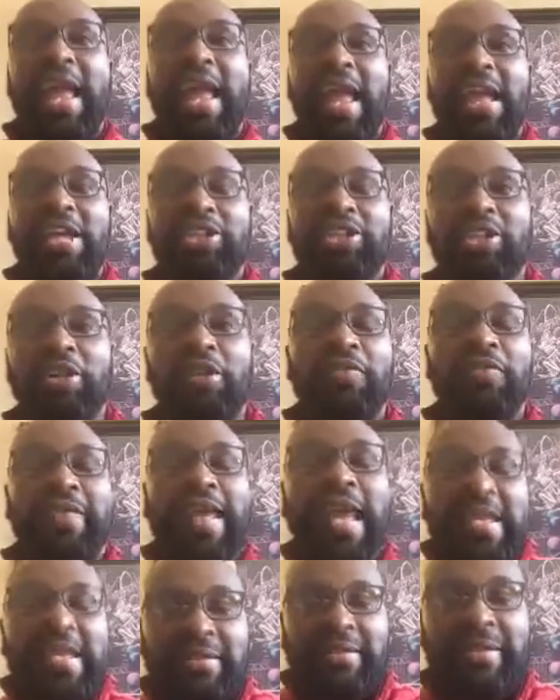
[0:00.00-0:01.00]
And so
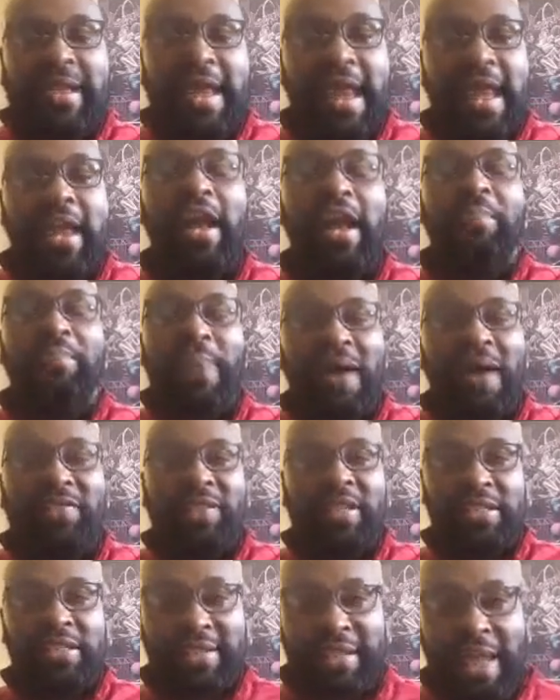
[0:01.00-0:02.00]
they said about
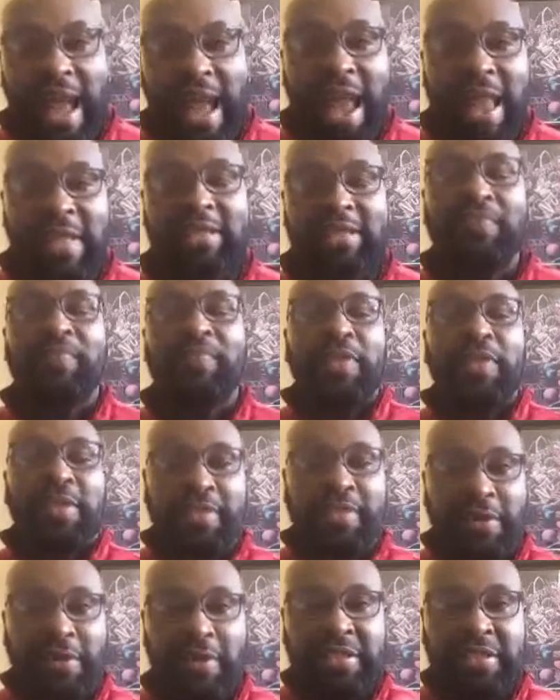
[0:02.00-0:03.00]
the giants,
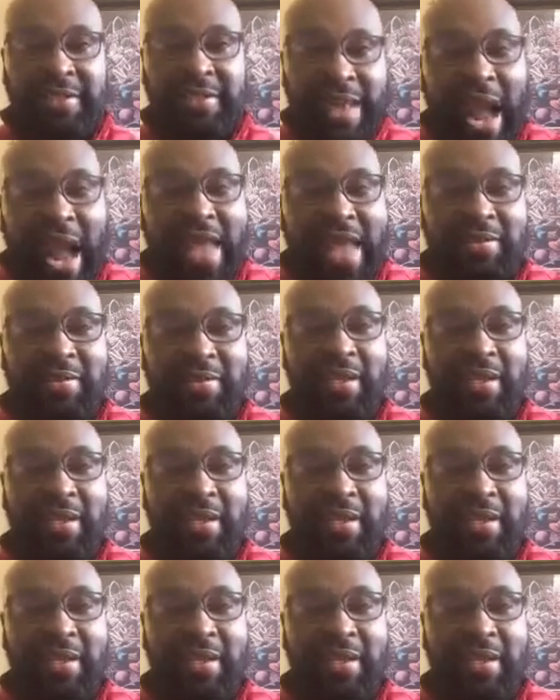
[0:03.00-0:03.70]
there are giants in the